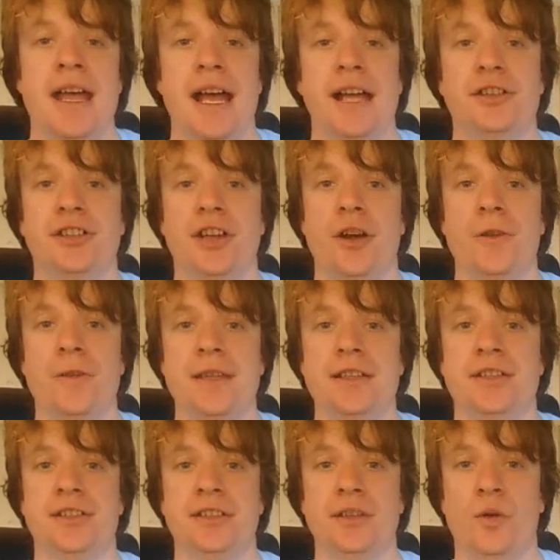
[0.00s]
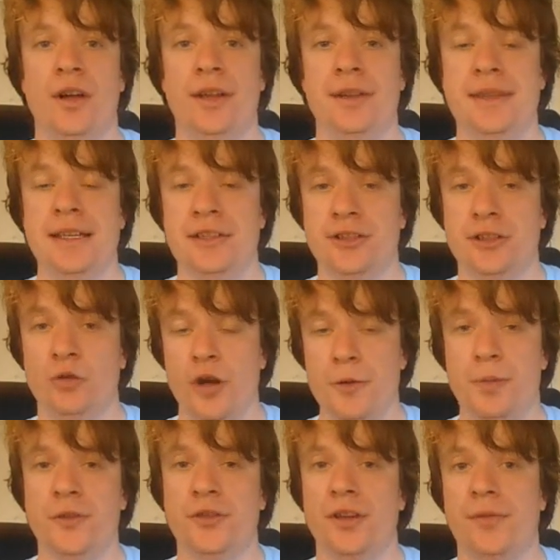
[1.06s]
And so this
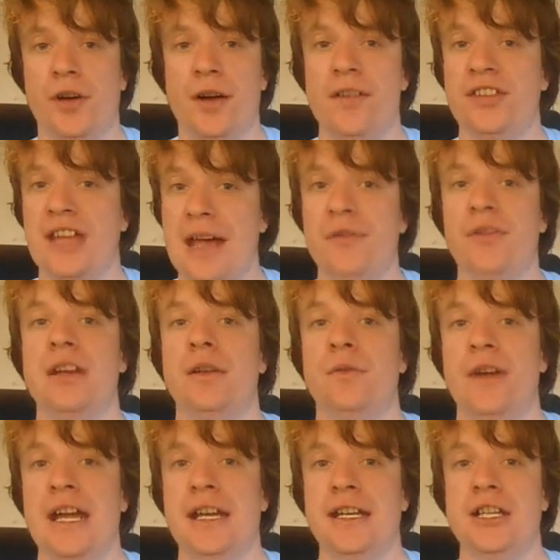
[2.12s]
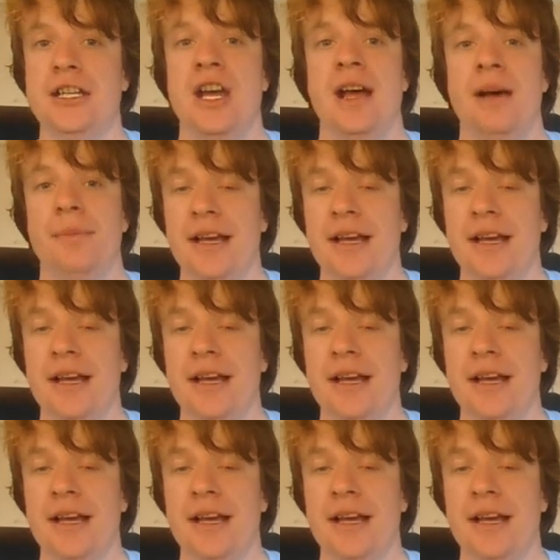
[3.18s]
group of survivors have an advantage.